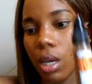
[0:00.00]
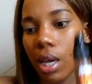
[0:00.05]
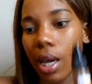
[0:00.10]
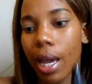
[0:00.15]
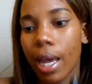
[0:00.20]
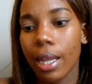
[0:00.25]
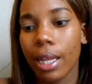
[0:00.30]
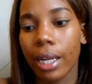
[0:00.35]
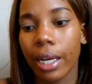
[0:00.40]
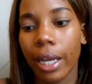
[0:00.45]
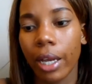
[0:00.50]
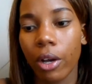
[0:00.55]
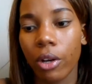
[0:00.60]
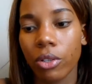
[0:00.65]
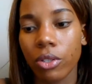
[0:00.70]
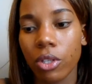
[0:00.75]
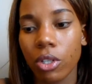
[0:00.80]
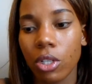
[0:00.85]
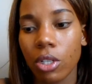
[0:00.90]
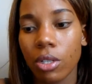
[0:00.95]
And then I
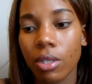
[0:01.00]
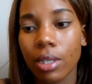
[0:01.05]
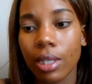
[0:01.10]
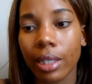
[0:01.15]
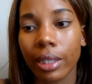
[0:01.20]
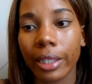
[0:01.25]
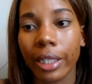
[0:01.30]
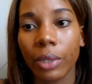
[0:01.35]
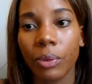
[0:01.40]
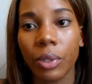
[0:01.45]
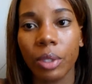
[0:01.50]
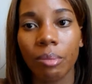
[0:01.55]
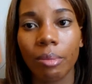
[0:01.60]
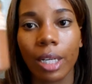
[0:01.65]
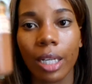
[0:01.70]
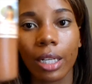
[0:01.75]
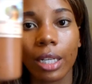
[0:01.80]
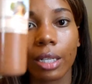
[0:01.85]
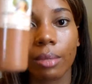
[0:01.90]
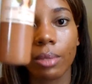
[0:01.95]
also use the Liquid
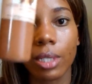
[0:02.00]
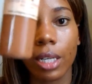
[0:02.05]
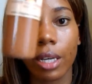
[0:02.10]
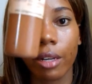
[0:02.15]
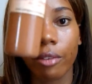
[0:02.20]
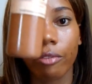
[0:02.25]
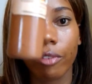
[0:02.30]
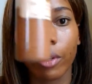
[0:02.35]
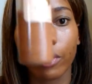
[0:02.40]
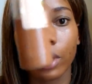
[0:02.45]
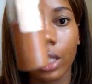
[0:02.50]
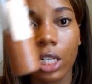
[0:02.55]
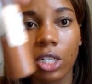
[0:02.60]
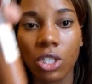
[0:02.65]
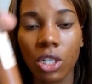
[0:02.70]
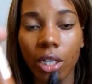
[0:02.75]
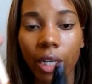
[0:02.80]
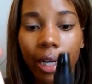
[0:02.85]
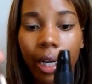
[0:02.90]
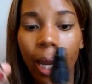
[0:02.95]
Medium Tan
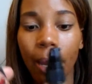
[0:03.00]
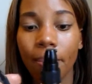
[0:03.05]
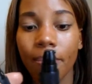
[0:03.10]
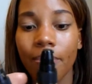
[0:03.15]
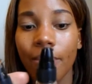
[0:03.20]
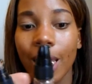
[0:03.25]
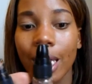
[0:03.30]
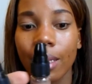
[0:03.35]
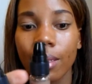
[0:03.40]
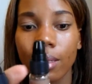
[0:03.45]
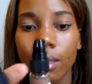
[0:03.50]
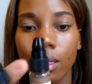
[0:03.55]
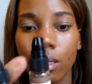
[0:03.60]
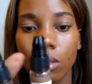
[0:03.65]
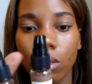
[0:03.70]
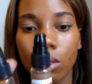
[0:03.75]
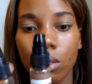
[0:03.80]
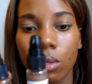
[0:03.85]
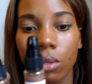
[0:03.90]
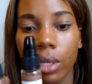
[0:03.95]
Foundation, and I mix
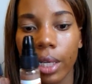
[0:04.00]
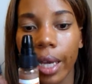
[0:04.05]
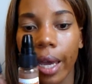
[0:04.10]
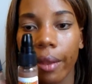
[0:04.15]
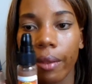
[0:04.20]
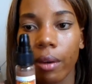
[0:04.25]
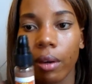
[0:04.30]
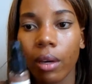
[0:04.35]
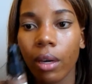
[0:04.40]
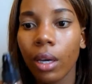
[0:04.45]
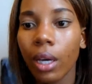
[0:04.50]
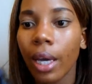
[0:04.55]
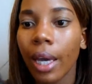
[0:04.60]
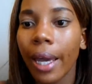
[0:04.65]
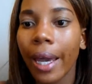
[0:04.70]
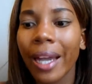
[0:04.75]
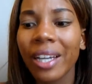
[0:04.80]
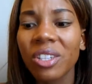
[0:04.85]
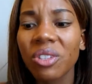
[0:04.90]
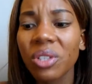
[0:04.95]
these two together.
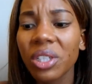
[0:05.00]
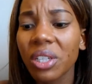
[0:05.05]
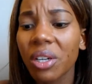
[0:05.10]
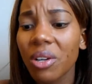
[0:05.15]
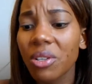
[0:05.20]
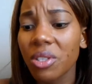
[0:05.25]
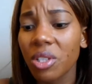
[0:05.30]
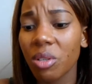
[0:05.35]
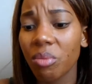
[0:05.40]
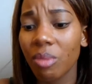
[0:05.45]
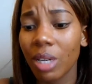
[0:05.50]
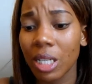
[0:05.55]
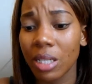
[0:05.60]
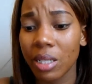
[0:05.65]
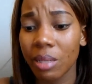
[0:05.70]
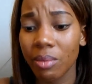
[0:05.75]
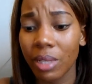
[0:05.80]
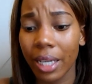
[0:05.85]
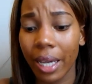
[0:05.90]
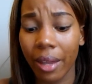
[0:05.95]
And you could also mix
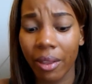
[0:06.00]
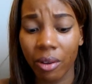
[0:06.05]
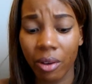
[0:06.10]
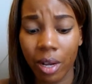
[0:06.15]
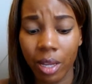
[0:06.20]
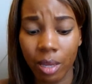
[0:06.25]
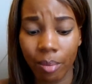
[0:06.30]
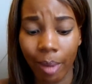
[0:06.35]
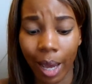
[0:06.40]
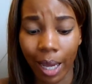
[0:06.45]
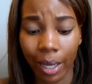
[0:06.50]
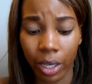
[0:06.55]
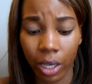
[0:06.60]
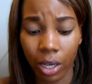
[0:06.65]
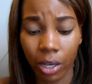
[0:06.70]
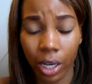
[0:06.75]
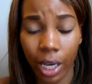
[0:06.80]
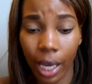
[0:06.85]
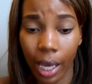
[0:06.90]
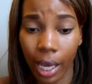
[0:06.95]
them together on the back of
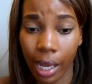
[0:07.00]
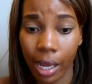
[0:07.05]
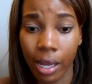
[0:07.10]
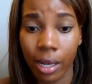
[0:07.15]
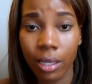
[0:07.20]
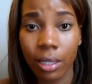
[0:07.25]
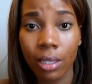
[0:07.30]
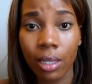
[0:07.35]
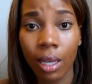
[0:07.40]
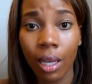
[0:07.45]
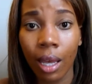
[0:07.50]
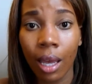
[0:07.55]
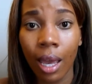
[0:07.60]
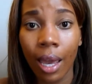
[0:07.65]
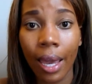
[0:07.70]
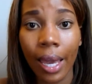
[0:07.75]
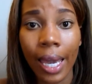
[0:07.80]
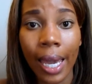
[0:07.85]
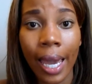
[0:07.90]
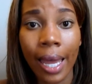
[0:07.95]
your hand
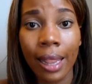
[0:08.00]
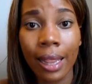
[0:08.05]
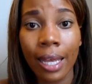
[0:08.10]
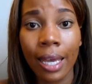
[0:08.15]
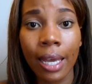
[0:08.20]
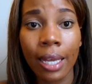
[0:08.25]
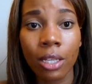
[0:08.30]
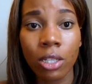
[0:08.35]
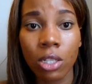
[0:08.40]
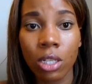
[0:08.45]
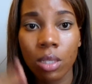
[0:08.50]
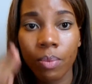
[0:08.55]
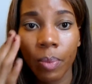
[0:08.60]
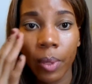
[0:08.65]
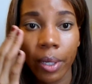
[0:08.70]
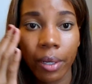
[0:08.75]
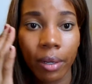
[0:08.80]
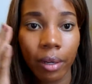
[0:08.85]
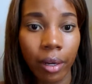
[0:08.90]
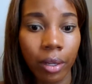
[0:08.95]
and then just
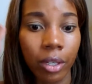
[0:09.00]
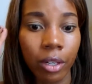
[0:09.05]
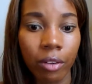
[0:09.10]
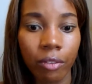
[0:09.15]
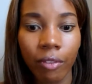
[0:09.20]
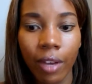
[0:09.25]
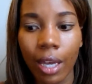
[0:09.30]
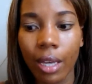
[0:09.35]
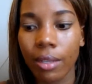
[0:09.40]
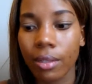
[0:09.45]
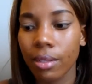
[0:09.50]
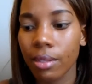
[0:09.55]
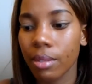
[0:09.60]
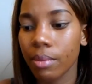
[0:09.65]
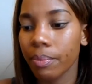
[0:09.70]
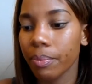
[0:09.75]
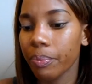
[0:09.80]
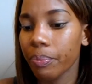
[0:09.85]
put it on your face.